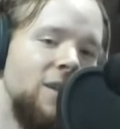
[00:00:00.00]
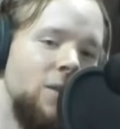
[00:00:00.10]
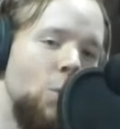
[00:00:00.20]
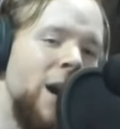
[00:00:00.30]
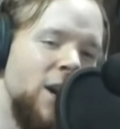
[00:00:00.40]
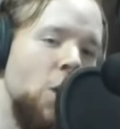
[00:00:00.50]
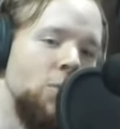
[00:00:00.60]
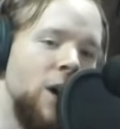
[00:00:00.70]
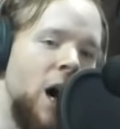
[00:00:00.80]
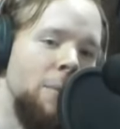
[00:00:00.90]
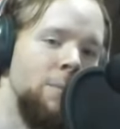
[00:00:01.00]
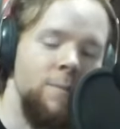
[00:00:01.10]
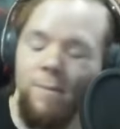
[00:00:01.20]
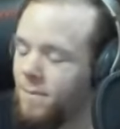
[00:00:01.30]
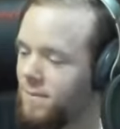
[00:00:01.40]
way to go, Tom.
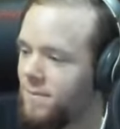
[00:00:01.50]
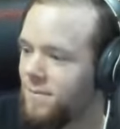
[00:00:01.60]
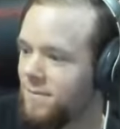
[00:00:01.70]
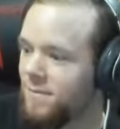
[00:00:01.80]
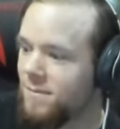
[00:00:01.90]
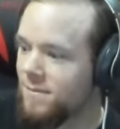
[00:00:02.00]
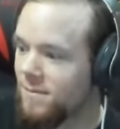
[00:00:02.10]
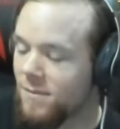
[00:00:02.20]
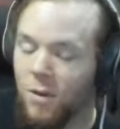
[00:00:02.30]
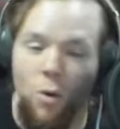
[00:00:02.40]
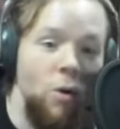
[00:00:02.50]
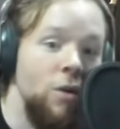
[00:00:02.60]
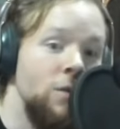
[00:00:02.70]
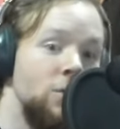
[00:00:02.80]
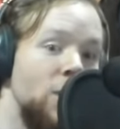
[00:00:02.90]

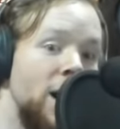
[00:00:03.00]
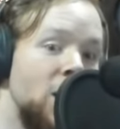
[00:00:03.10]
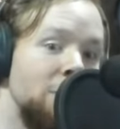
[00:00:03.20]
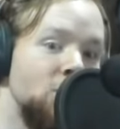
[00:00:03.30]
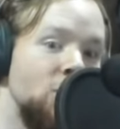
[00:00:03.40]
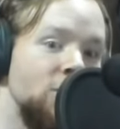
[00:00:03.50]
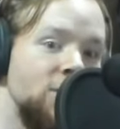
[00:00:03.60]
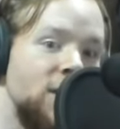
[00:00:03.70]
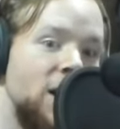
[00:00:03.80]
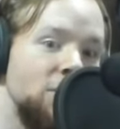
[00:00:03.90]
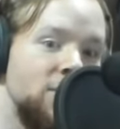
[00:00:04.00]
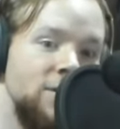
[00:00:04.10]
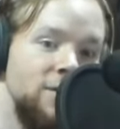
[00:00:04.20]
Or Ryan Upchurch's house.